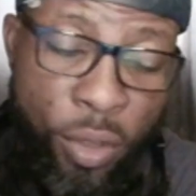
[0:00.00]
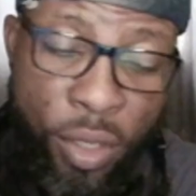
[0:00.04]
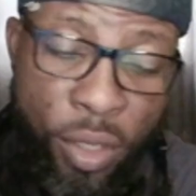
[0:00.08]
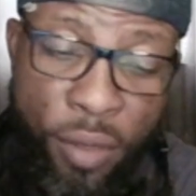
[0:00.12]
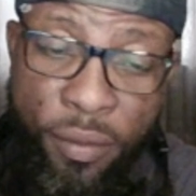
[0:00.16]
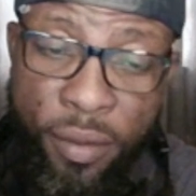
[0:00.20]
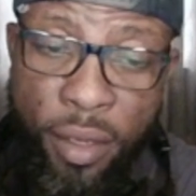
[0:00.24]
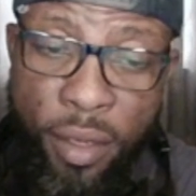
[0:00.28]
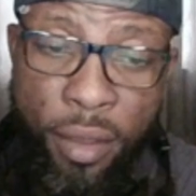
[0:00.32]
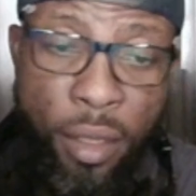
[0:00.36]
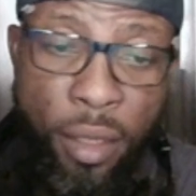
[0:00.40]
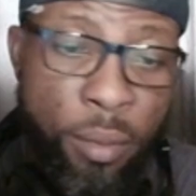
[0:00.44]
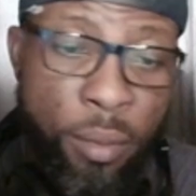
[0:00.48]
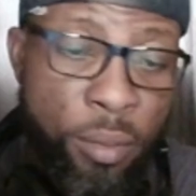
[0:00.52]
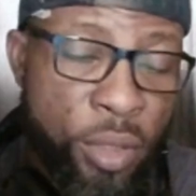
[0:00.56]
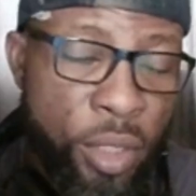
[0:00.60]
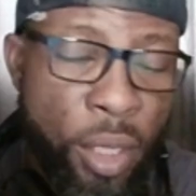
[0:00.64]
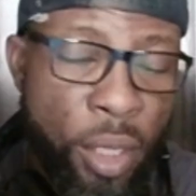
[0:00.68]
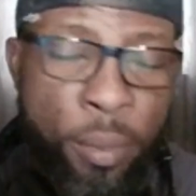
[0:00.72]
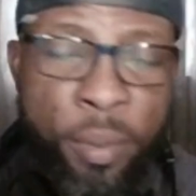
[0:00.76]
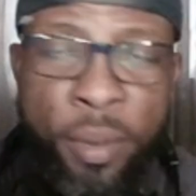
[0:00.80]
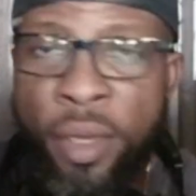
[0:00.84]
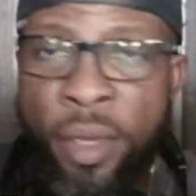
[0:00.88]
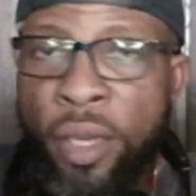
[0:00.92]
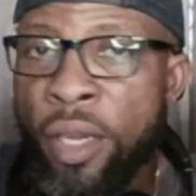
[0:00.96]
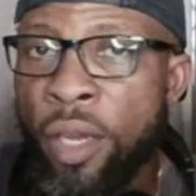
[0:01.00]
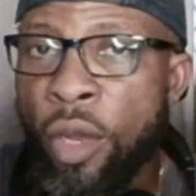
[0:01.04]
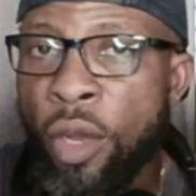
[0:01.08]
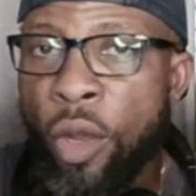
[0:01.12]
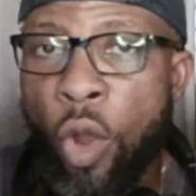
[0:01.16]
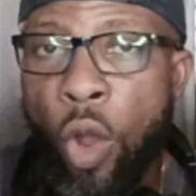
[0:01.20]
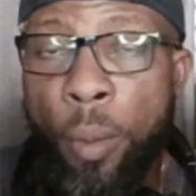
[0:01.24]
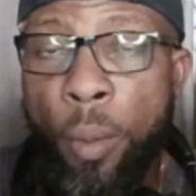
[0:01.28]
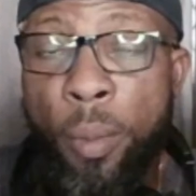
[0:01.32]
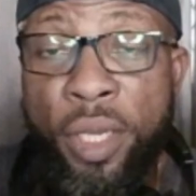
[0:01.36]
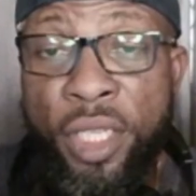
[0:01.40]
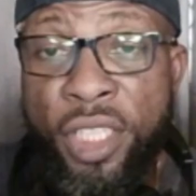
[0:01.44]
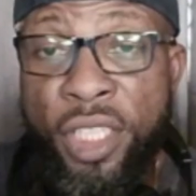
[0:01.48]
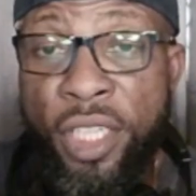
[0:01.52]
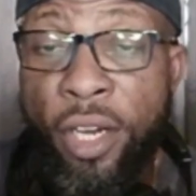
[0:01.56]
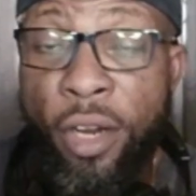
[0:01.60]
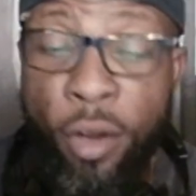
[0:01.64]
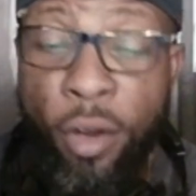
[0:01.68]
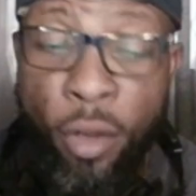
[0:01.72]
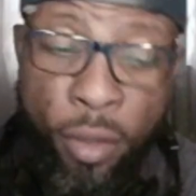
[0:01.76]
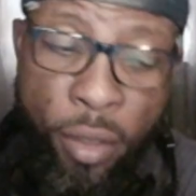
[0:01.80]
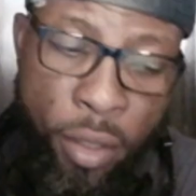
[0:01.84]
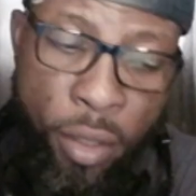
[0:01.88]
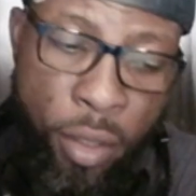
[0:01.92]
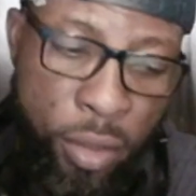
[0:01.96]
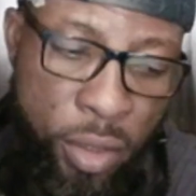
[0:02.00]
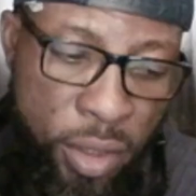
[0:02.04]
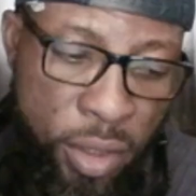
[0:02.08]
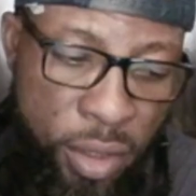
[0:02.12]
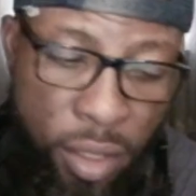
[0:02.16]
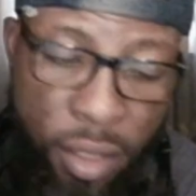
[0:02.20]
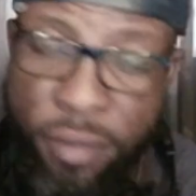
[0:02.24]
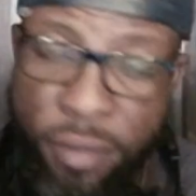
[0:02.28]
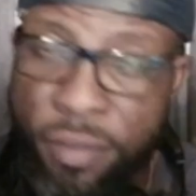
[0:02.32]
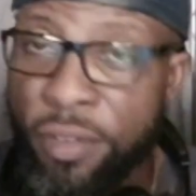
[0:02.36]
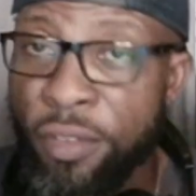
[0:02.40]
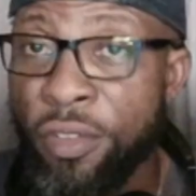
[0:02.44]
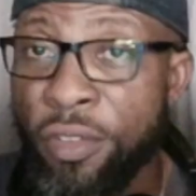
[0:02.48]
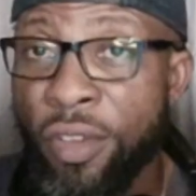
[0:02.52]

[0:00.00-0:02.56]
give it a thumbs up, comment, share, all the good stuff.